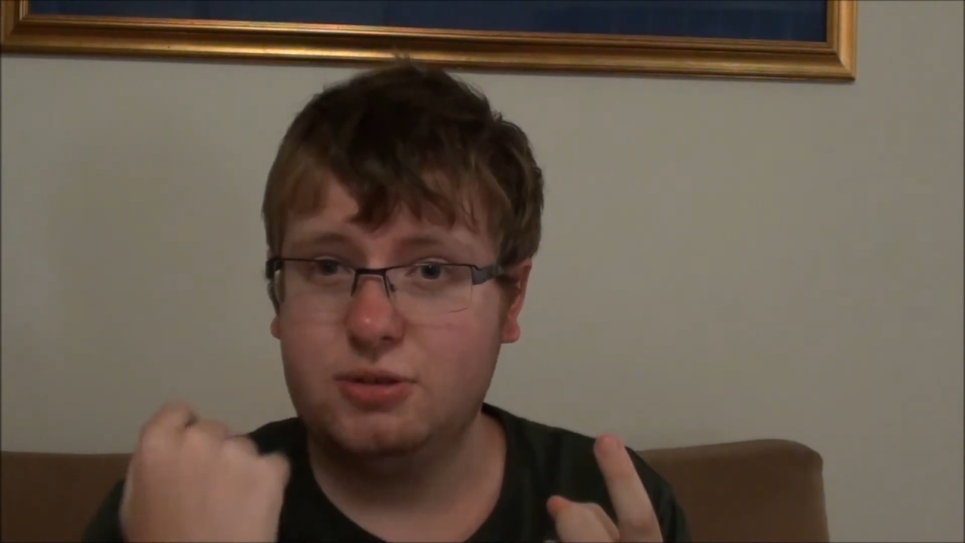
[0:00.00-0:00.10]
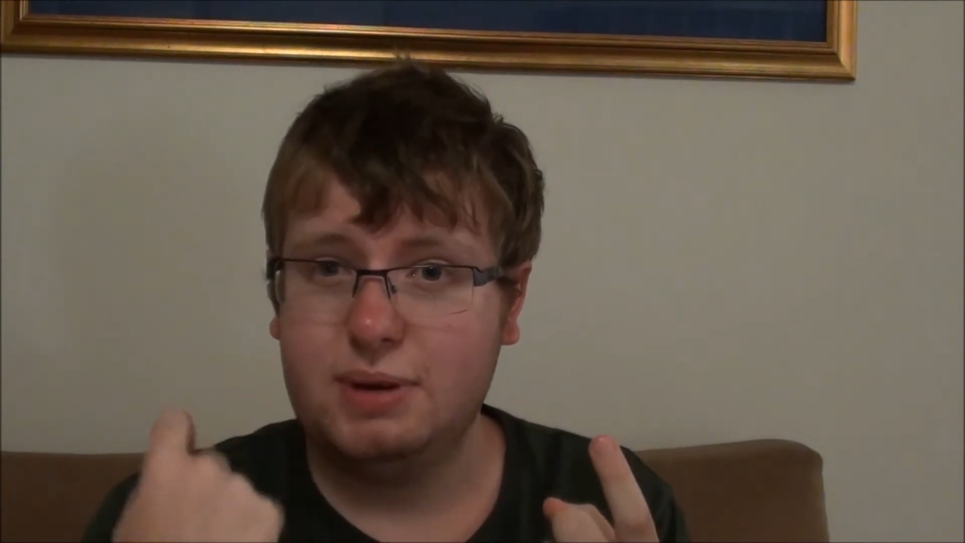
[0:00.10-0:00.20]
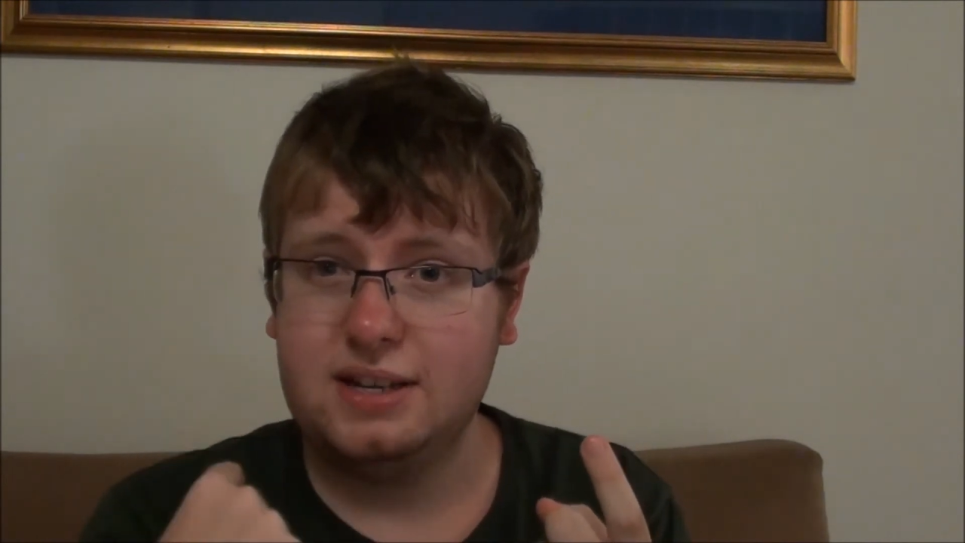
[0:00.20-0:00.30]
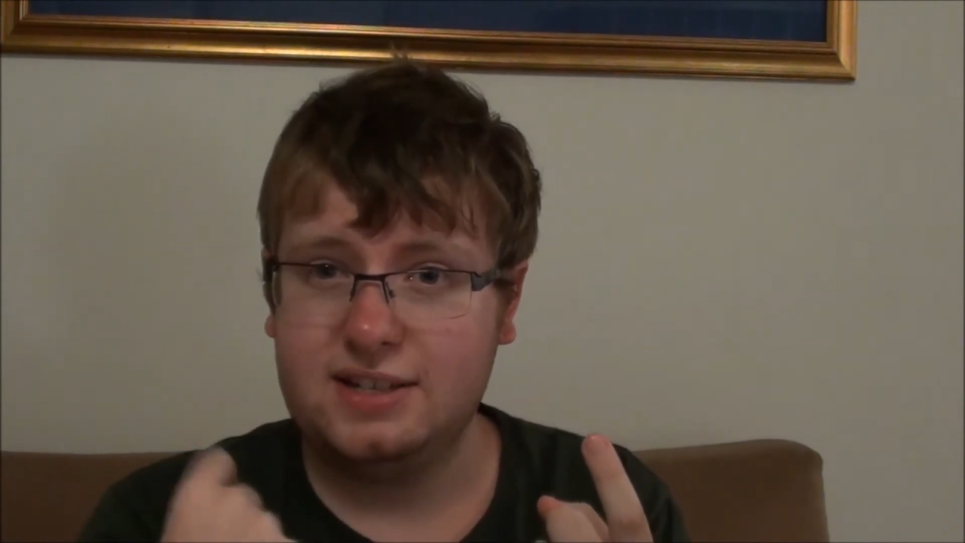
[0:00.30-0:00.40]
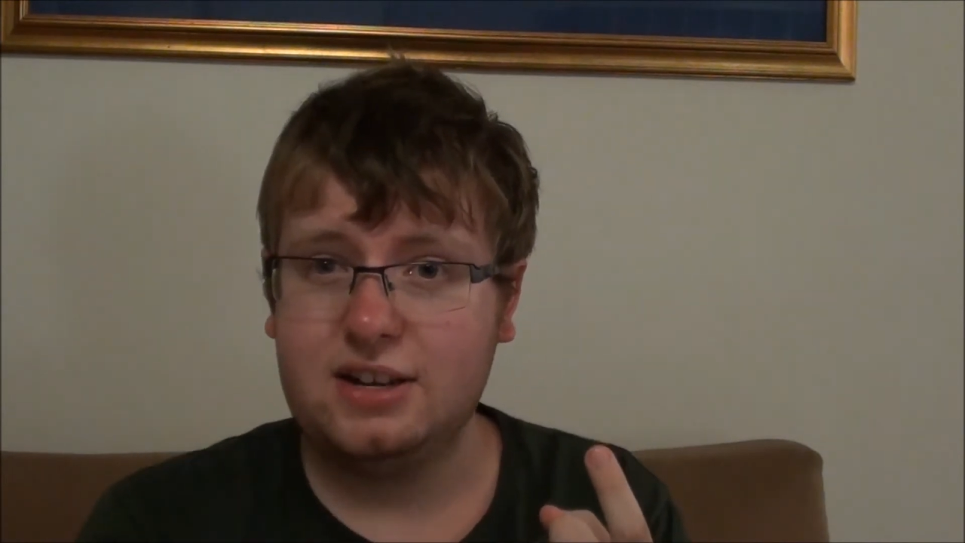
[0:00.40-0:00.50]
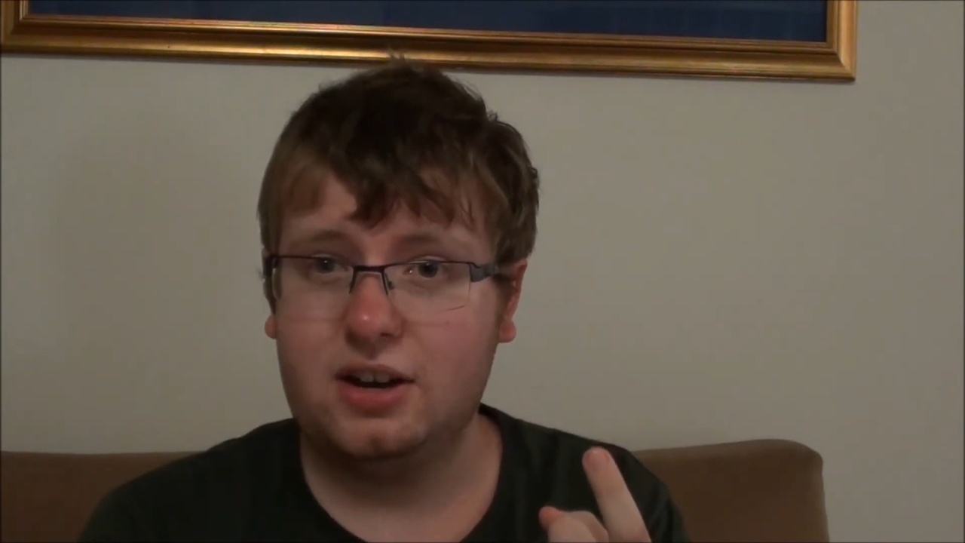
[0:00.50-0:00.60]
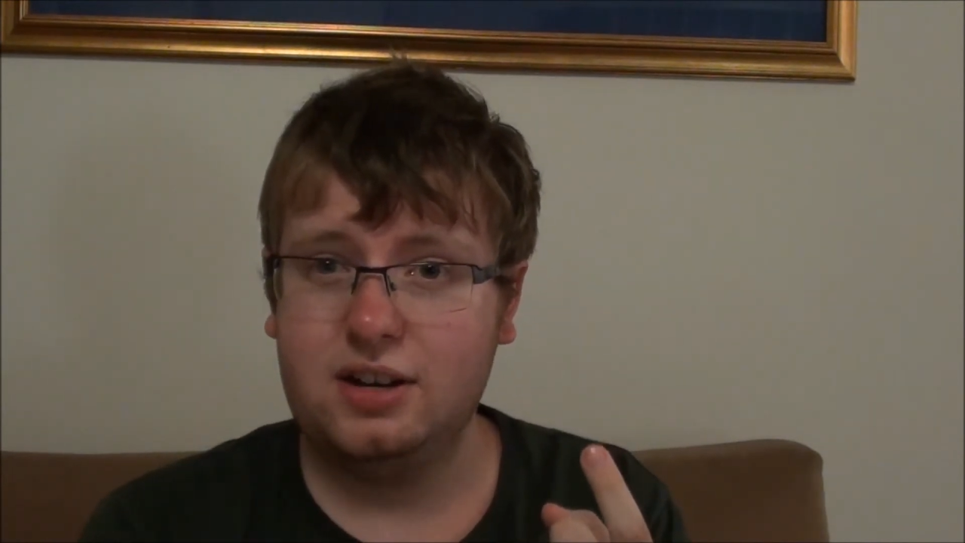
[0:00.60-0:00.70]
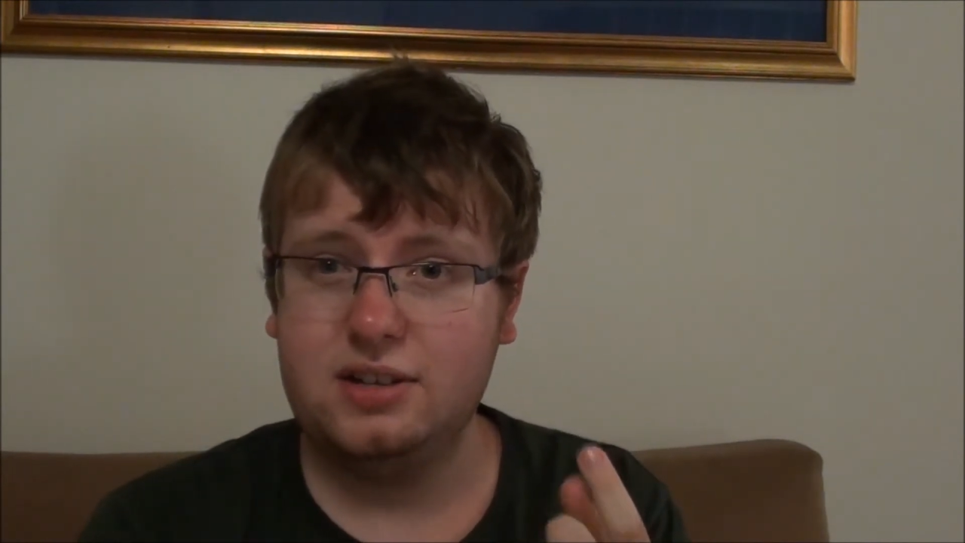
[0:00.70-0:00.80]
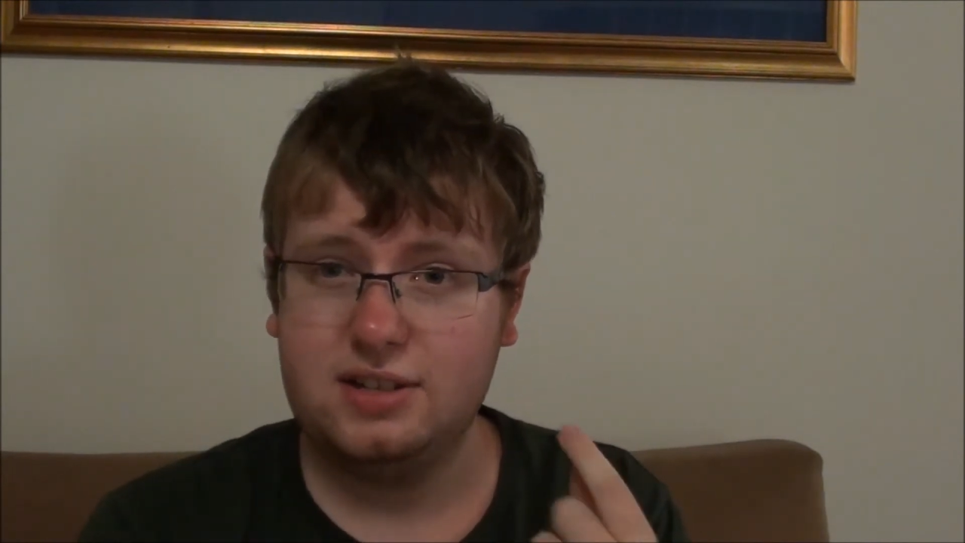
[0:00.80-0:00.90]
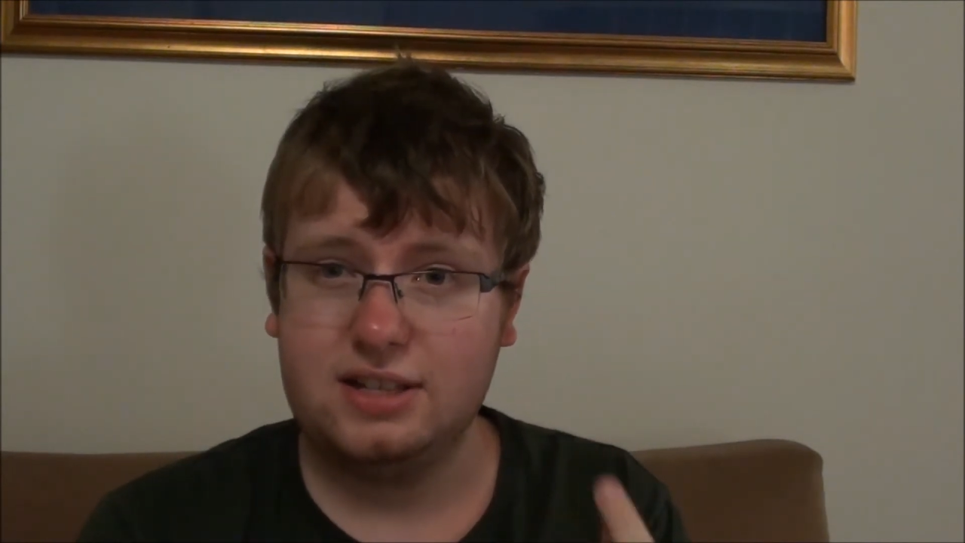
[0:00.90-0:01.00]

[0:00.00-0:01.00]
who made Dead Island.